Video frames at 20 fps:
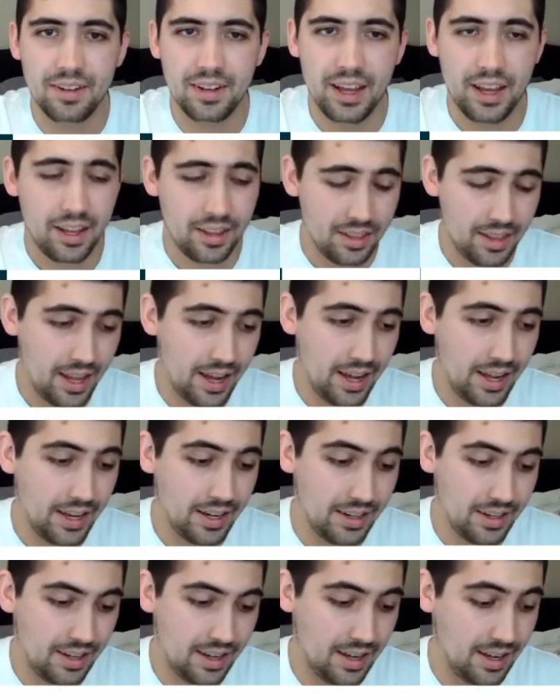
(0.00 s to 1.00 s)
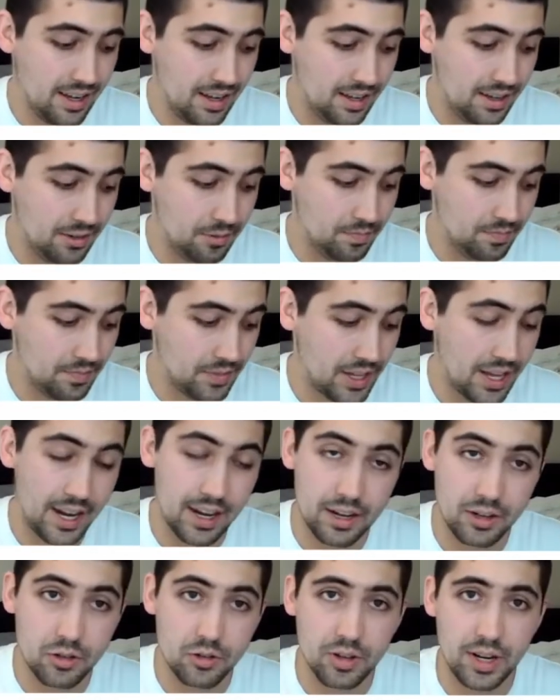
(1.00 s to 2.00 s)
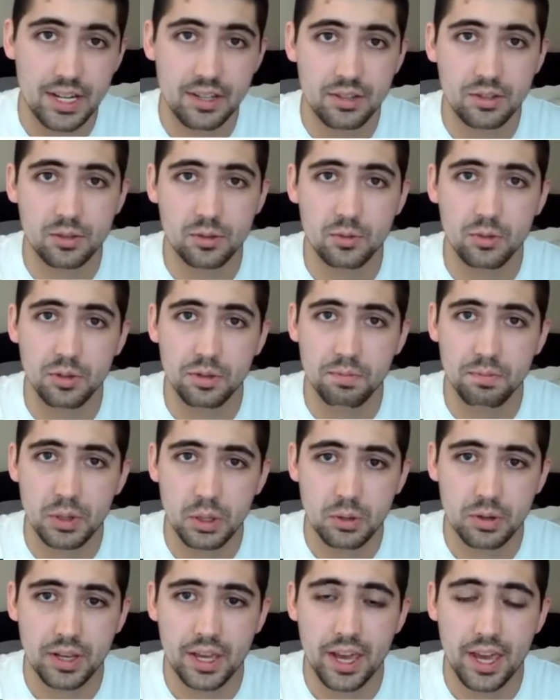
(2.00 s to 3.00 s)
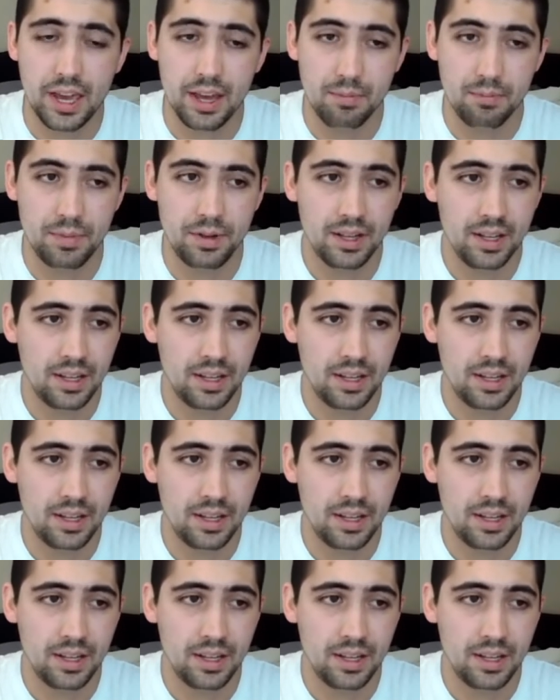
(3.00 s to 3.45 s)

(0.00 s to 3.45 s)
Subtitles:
kind of trade school boot camp